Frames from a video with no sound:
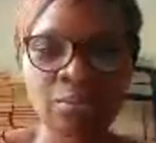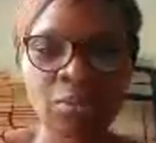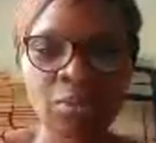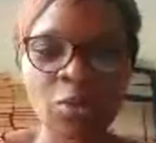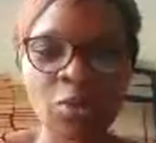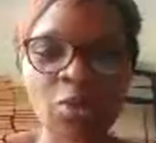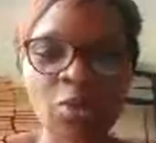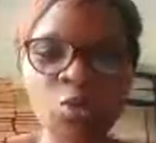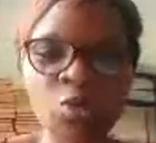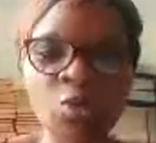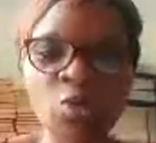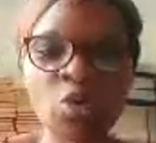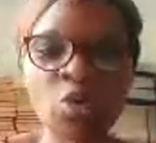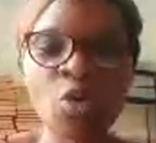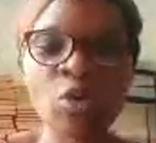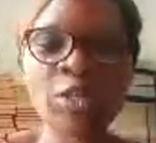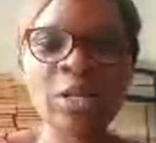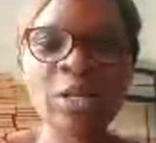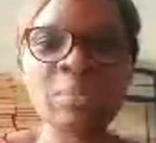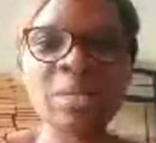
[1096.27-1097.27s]
So you
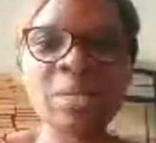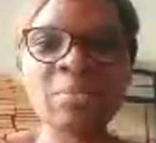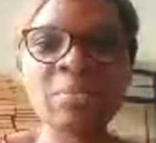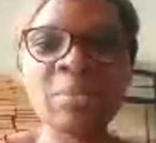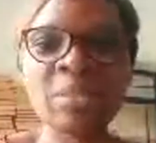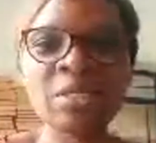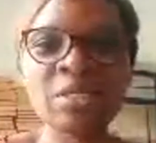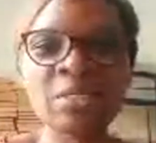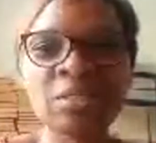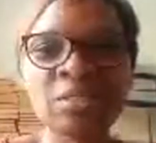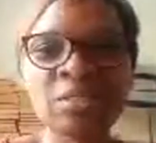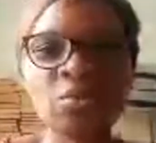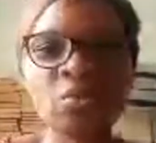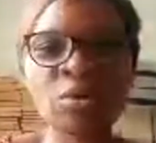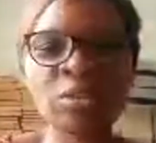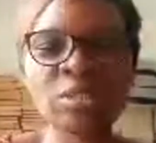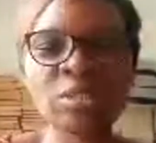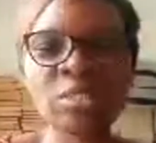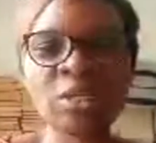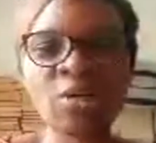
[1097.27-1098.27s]
call them the means.
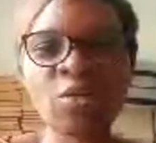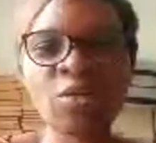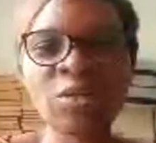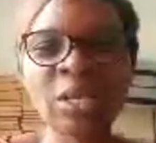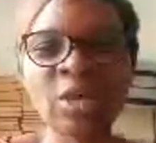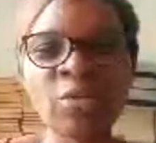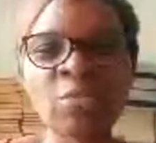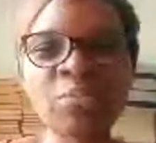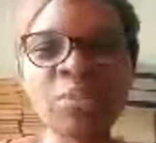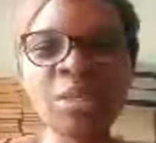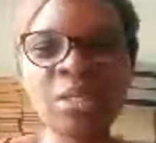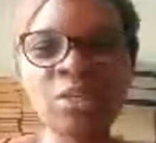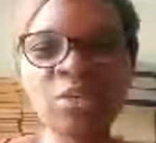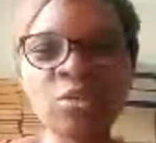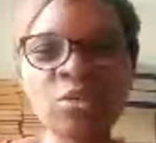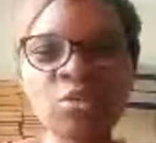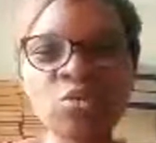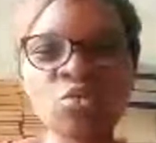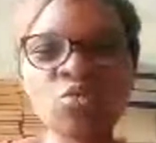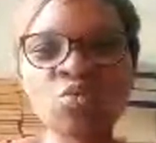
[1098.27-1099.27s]
What are your
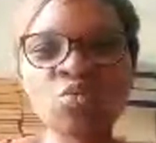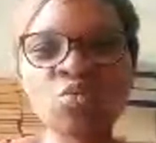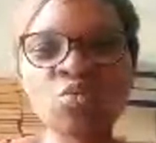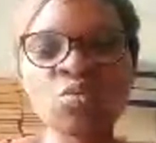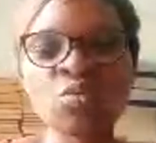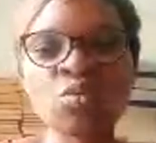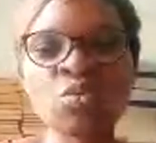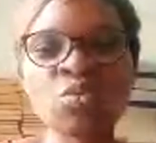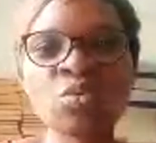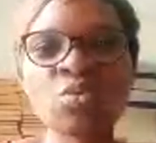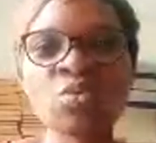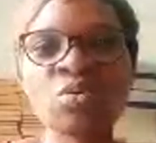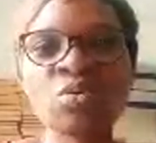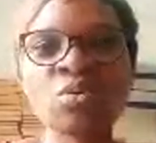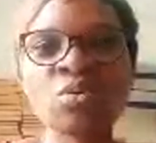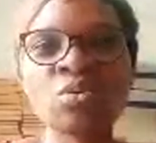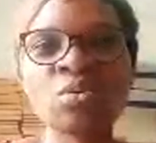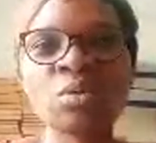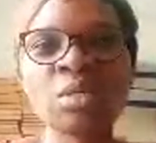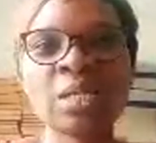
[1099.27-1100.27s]
means to
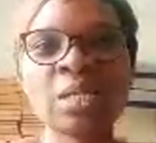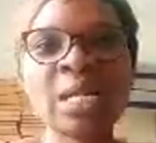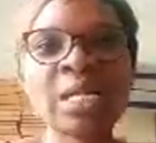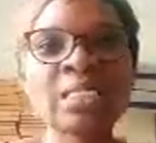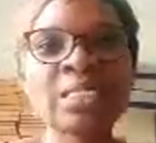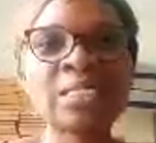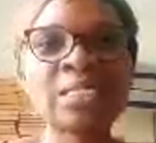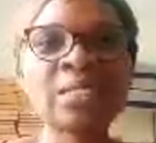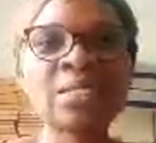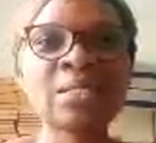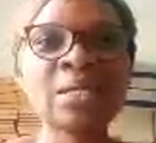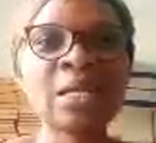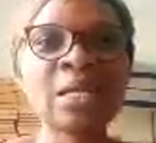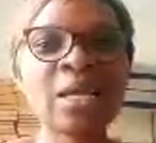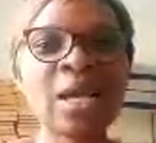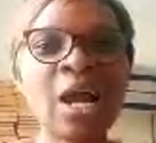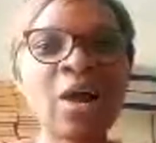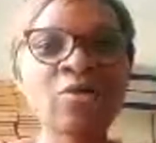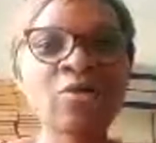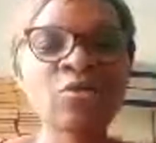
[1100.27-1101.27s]
getting
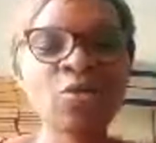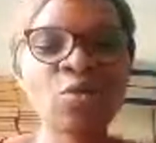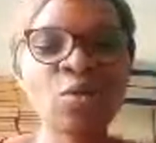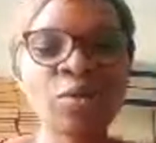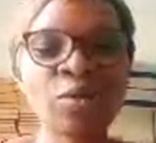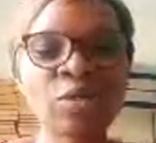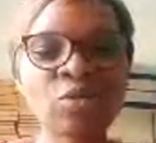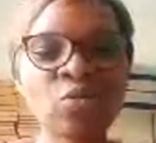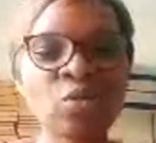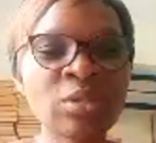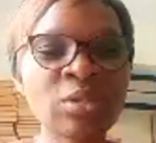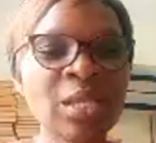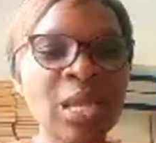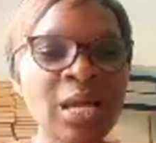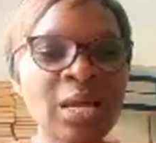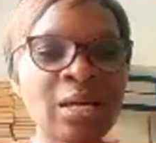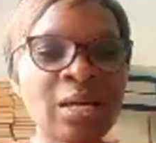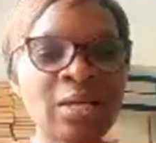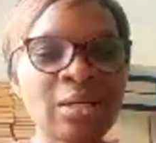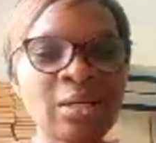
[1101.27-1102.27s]
water?
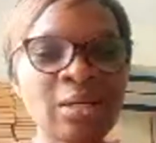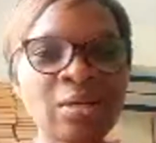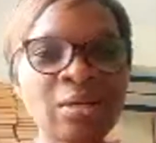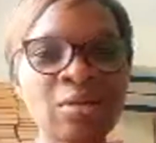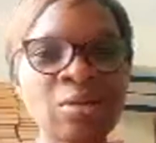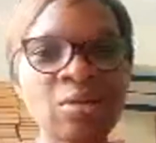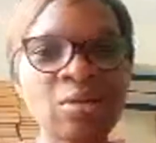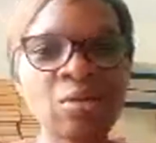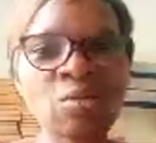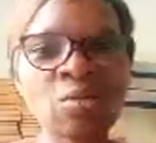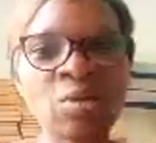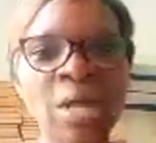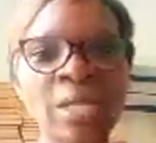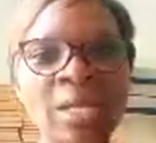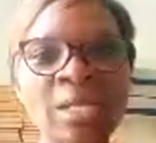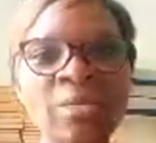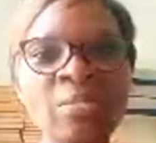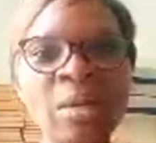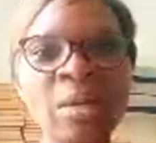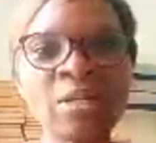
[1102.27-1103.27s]
Oh, I
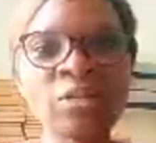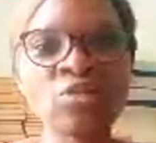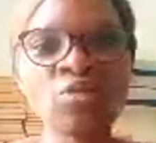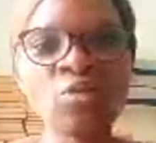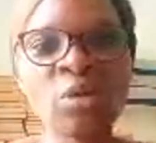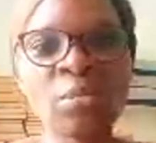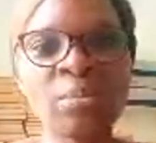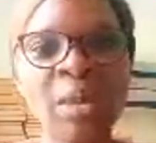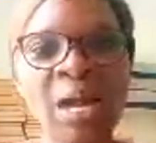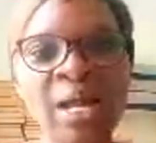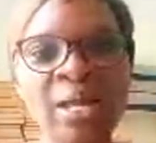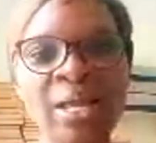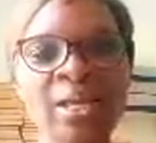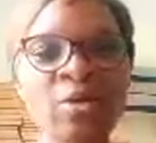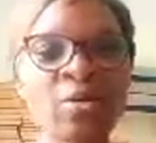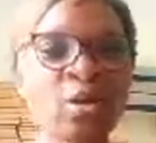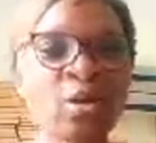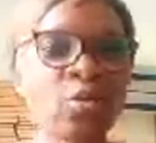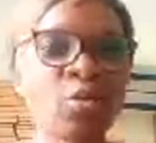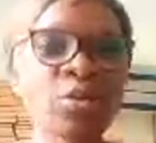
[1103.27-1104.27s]
need money to go and buy
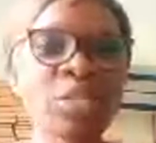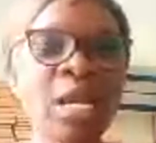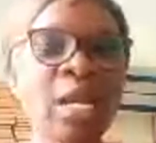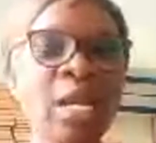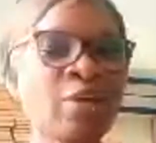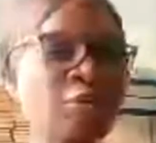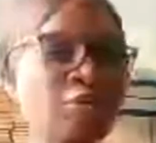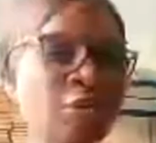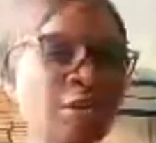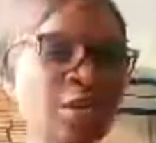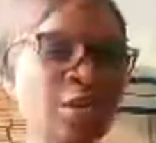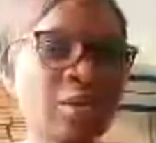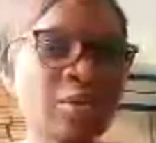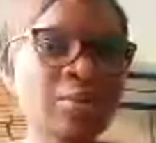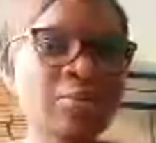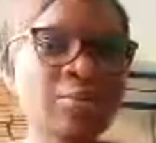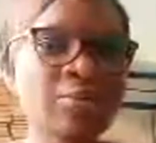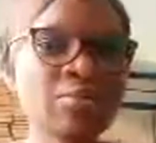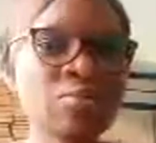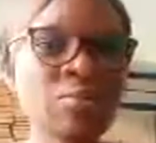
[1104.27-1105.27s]
the water and drink.
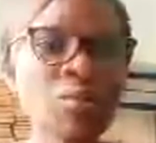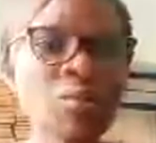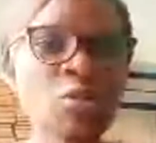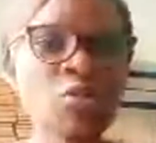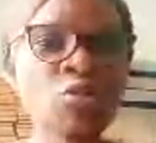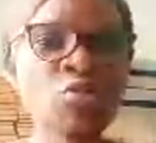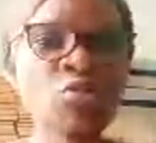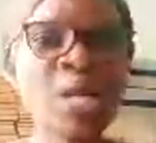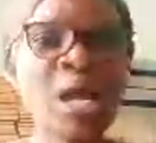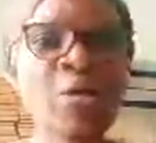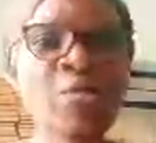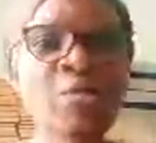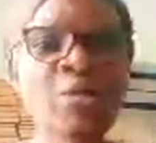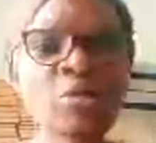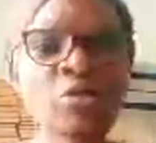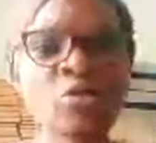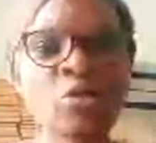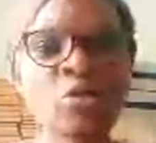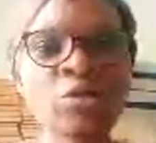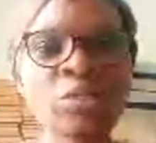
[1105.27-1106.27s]
So that
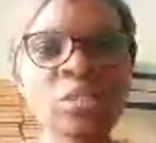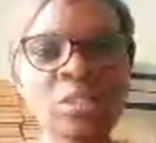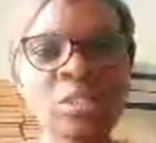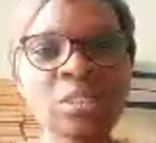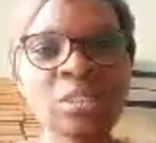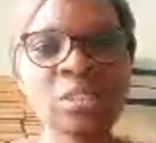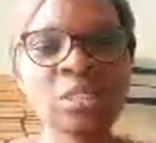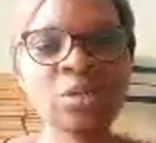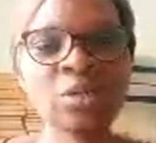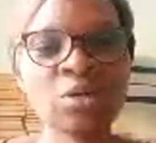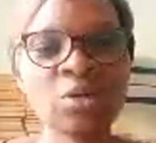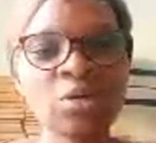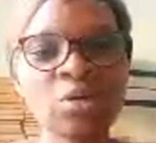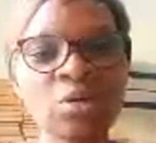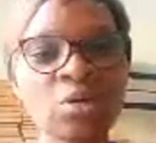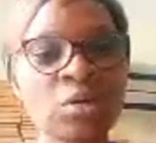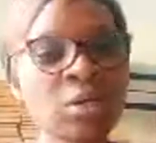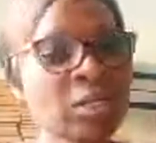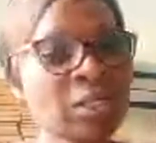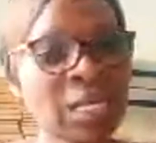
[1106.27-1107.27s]
resource
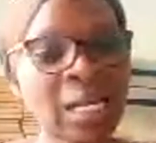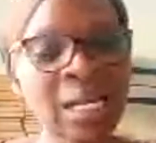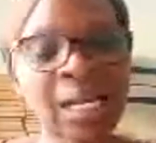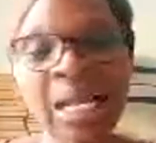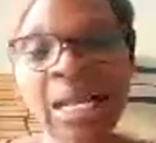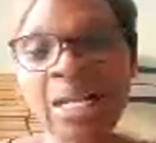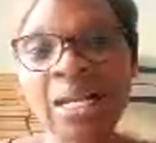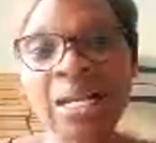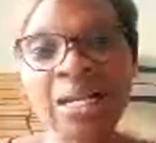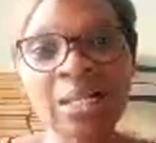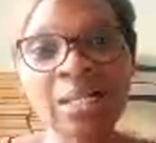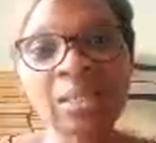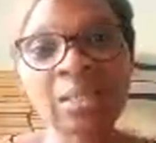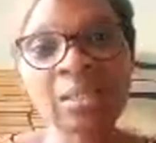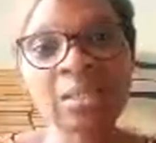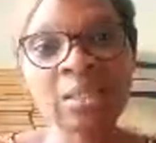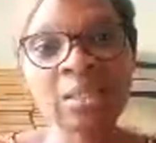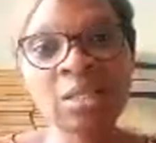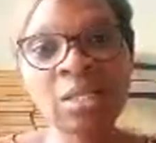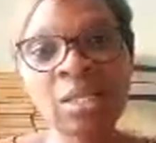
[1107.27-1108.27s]
is another
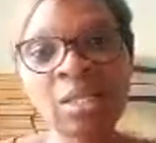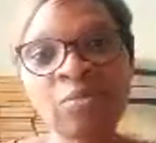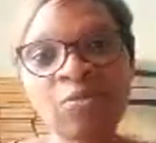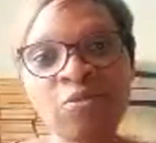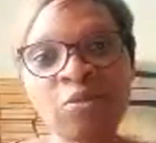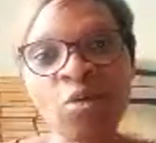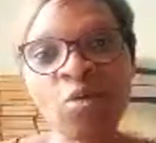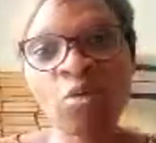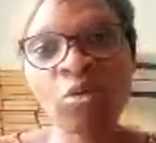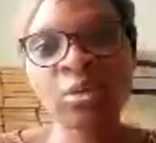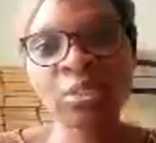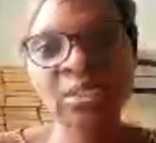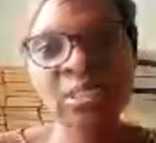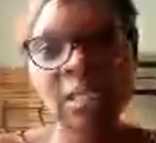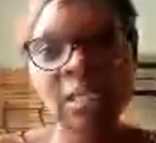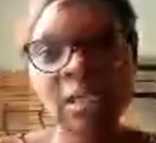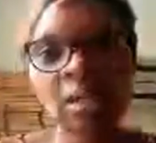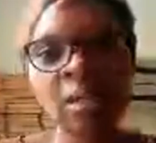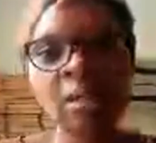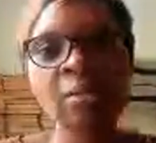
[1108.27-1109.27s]
name for what
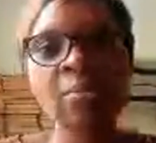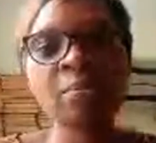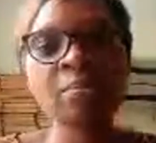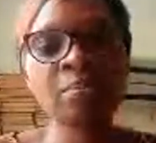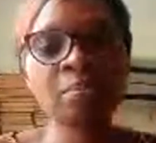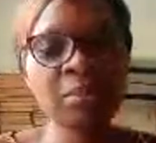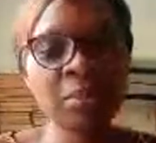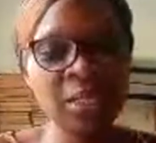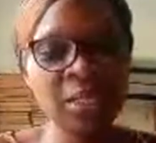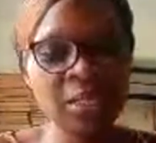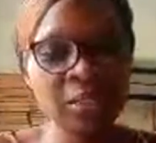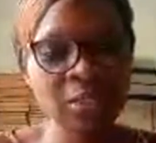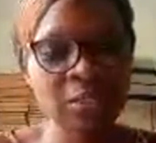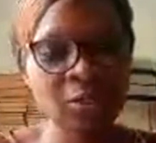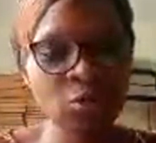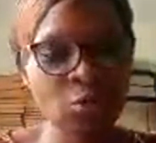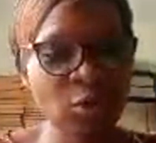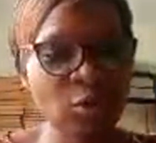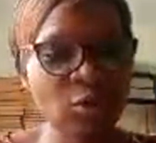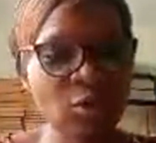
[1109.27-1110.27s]
means.
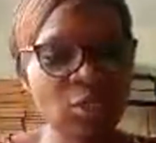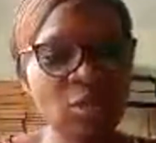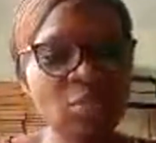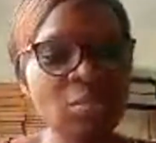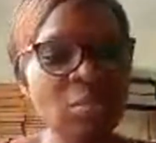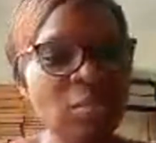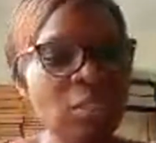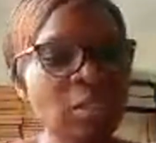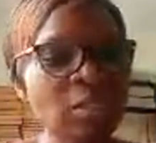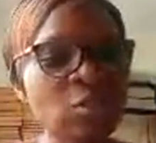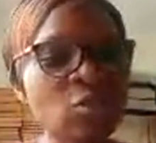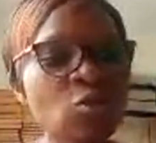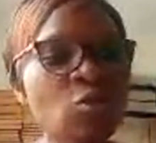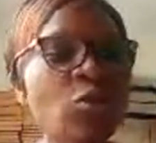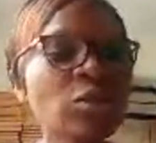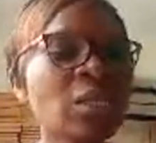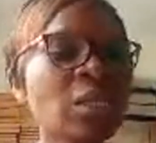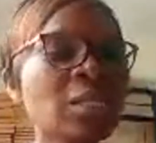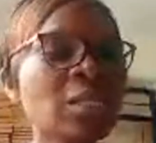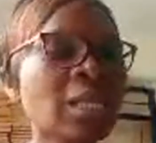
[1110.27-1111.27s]
So when you see means,
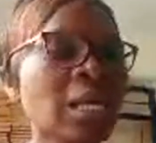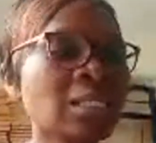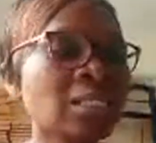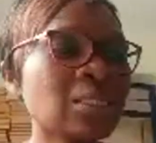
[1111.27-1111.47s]
don't think that